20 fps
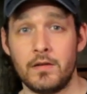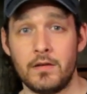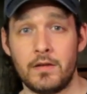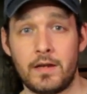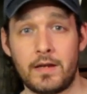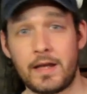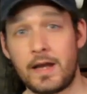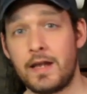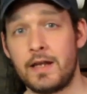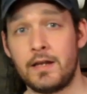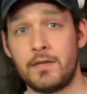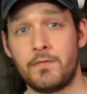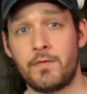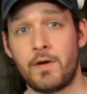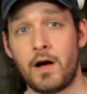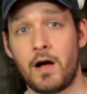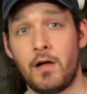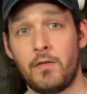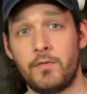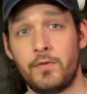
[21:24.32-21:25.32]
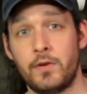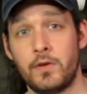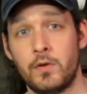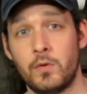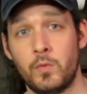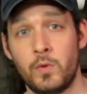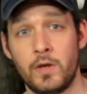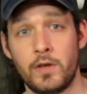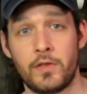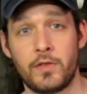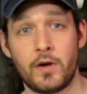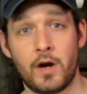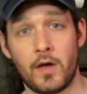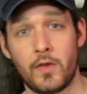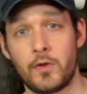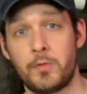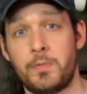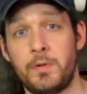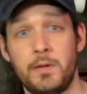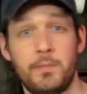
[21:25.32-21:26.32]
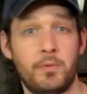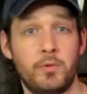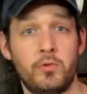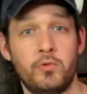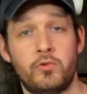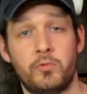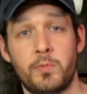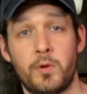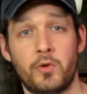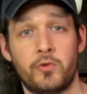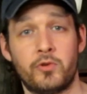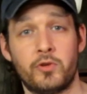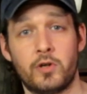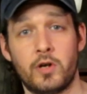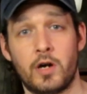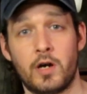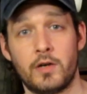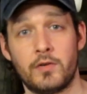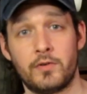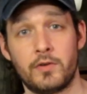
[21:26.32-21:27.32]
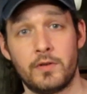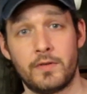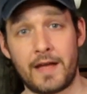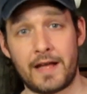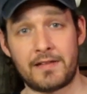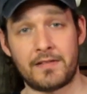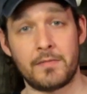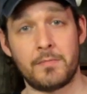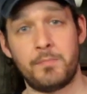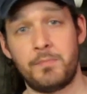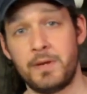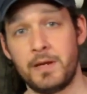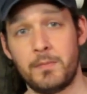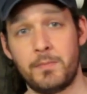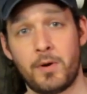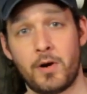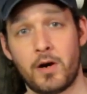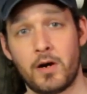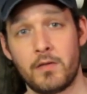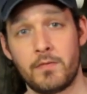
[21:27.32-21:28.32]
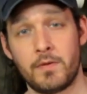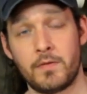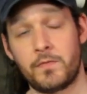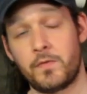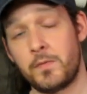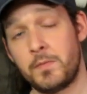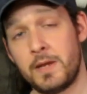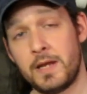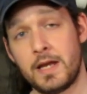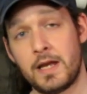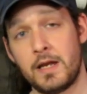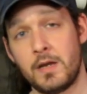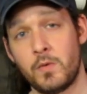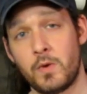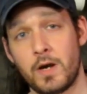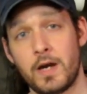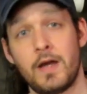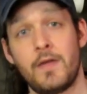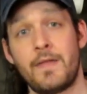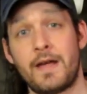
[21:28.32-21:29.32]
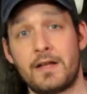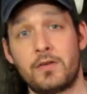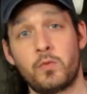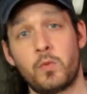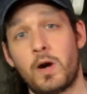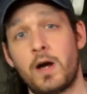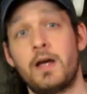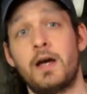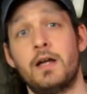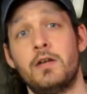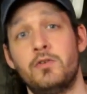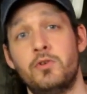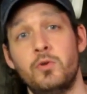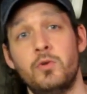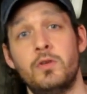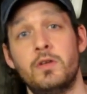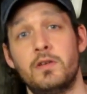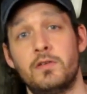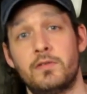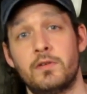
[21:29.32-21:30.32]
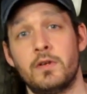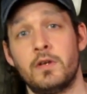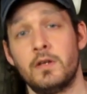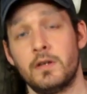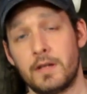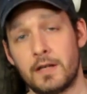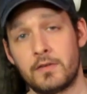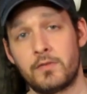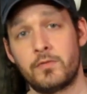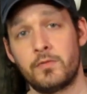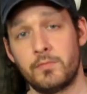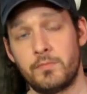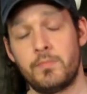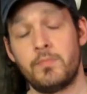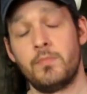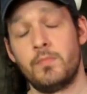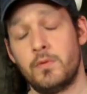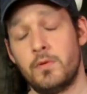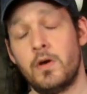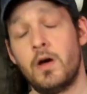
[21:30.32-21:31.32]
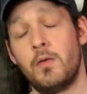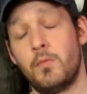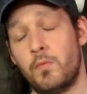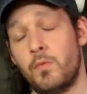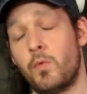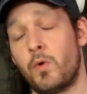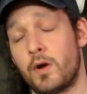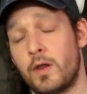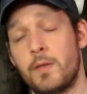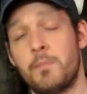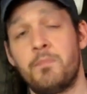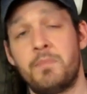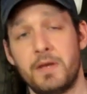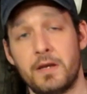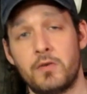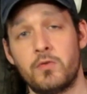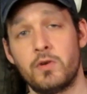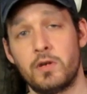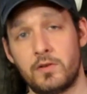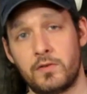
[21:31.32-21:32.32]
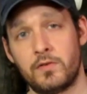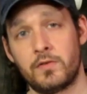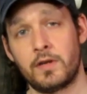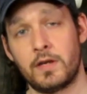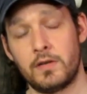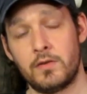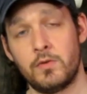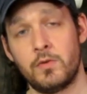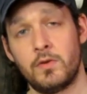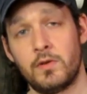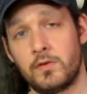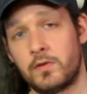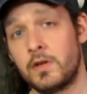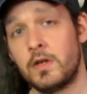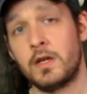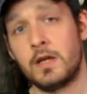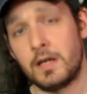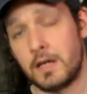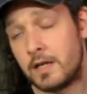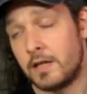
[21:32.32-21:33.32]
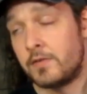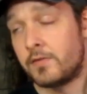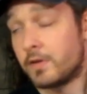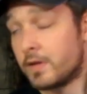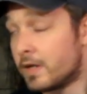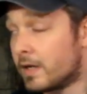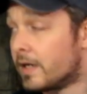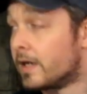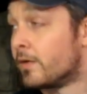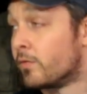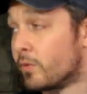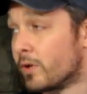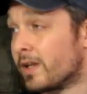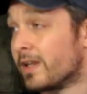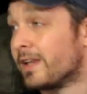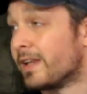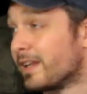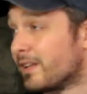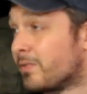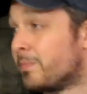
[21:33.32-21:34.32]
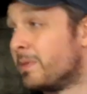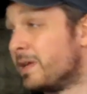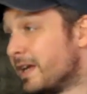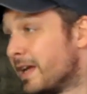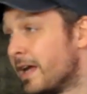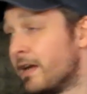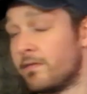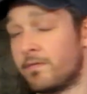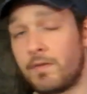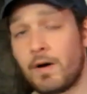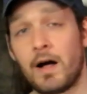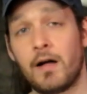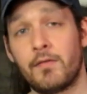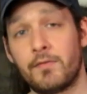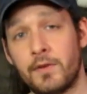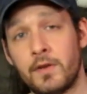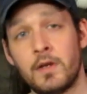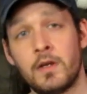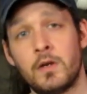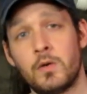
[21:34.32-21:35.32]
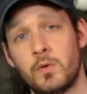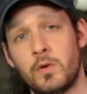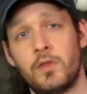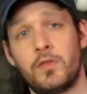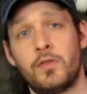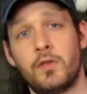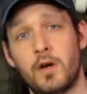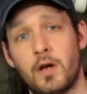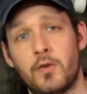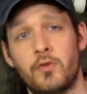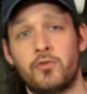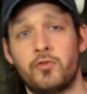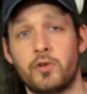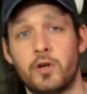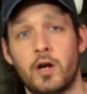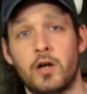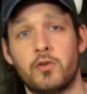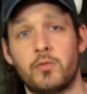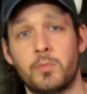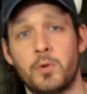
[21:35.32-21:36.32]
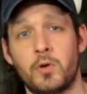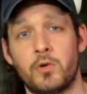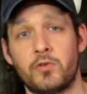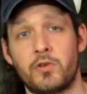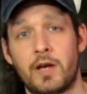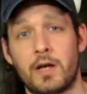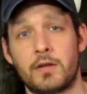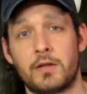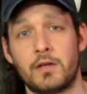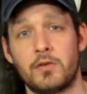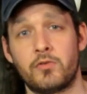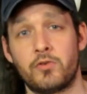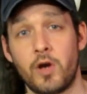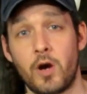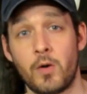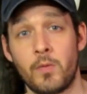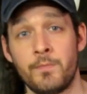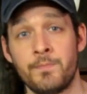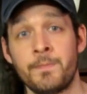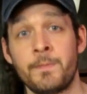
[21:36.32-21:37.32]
getting involved with other people who smoke cigars. That's a big part of it, for me anyway, and that's why I do this. That's one of the big reasons I do this, is it really lets me get involved with the other cigar smokers out there. So,